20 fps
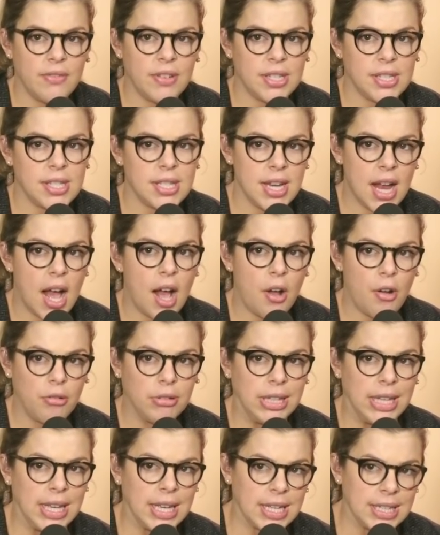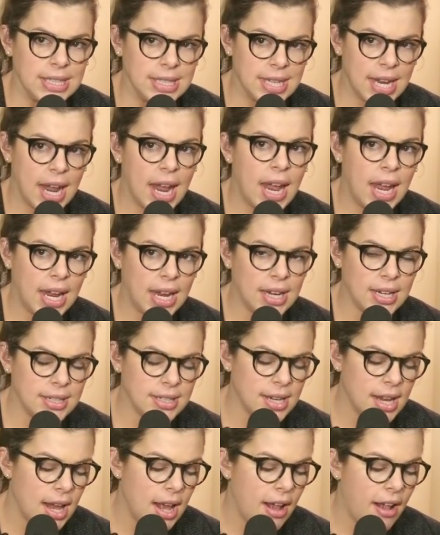It's not only
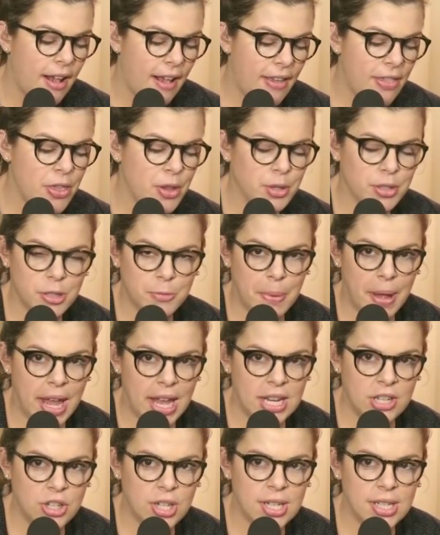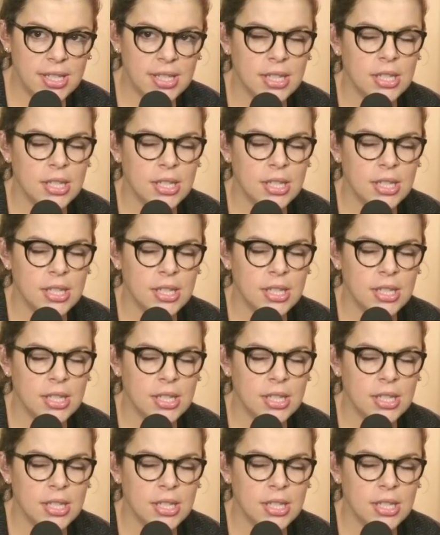contained in those pages.